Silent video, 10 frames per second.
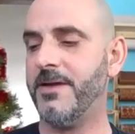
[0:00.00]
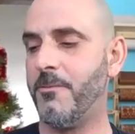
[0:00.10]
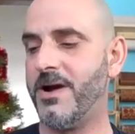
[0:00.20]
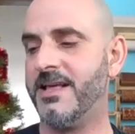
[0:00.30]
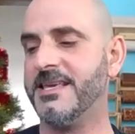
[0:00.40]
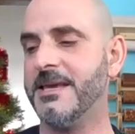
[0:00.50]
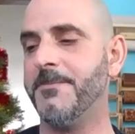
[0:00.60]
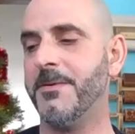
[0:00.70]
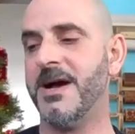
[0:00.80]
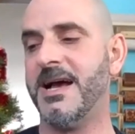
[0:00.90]
I want to
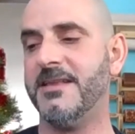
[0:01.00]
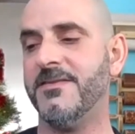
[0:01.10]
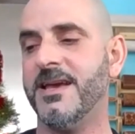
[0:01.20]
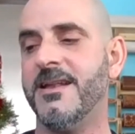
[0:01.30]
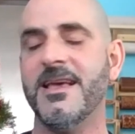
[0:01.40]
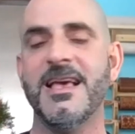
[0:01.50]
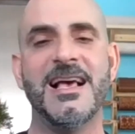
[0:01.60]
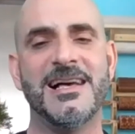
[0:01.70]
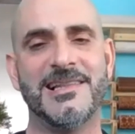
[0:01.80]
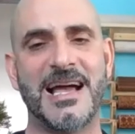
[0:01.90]
keep in mind that
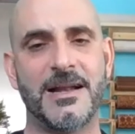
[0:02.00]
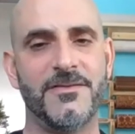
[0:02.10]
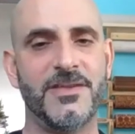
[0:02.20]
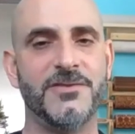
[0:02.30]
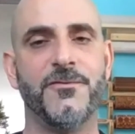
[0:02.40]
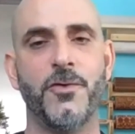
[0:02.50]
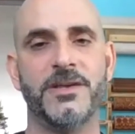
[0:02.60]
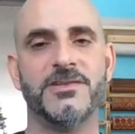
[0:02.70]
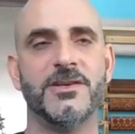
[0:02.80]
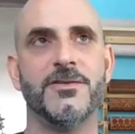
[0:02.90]
a lot of these
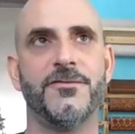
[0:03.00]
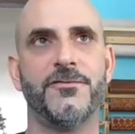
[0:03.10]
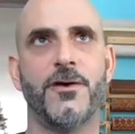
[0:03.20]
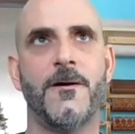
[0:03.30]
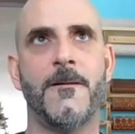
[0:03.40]
voices a